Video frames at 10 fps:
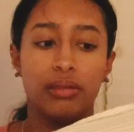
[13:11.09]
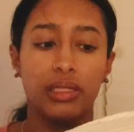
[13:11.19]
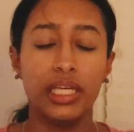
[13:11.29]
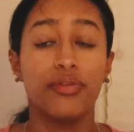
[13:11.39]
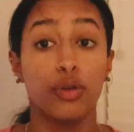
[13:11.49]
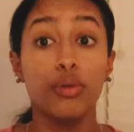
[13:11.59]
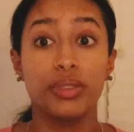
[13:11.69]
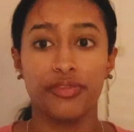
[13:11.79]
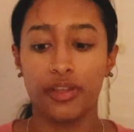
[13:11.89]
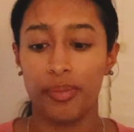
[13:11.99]
leave room
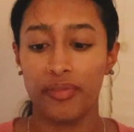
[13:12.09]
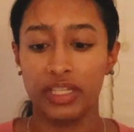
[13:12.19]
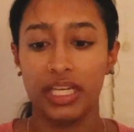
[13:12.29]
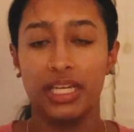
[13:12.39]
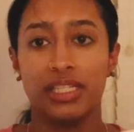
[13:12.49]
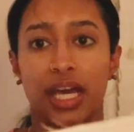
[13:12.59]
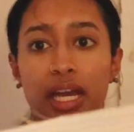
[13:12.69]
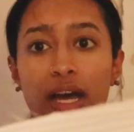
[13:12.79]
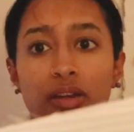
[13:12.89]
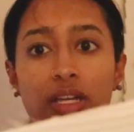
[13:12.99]
to flip everything inside
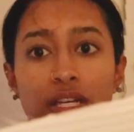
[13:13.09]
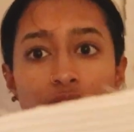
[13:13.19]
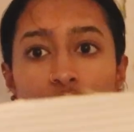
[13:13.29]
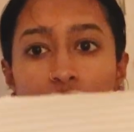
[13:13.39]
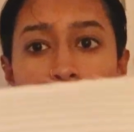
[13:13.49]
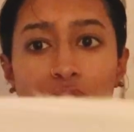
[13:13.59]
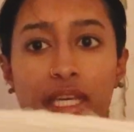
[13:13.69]
out. So right